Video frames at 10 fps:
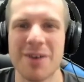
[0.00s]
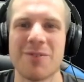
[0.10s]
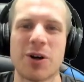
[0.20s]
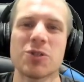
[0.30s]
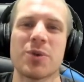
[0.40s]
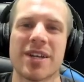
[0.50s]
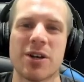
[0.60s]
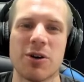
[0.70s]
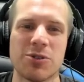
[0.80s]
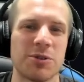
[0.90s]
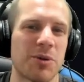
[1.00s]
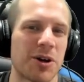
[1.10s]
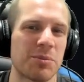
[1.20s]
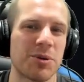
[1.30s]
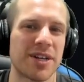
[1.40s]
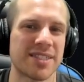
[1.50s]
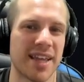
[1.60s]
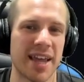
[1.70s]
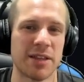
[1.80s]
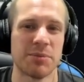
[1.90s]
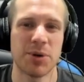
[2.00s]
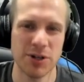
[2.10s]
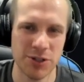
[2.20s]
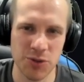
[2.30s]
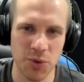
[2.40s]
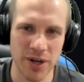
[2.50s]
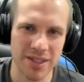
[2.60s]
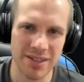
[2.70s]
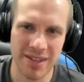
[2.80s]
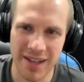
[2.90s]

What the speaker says: First, we can go to the marketplace and purchase one,